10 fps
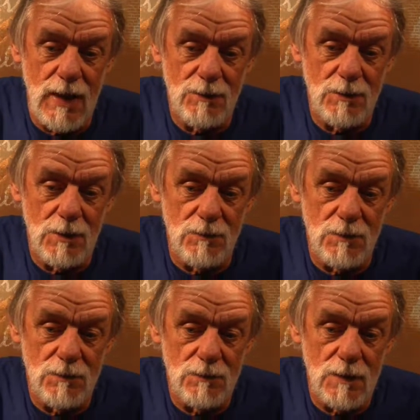
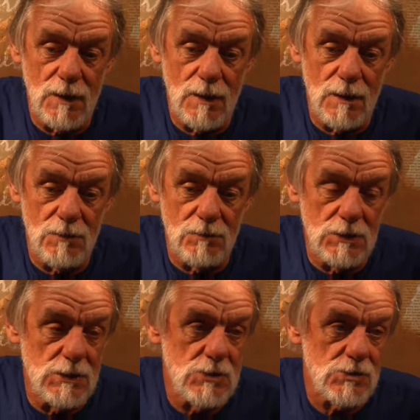were uh,
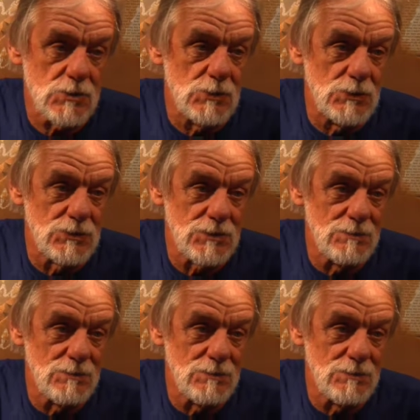religious schools.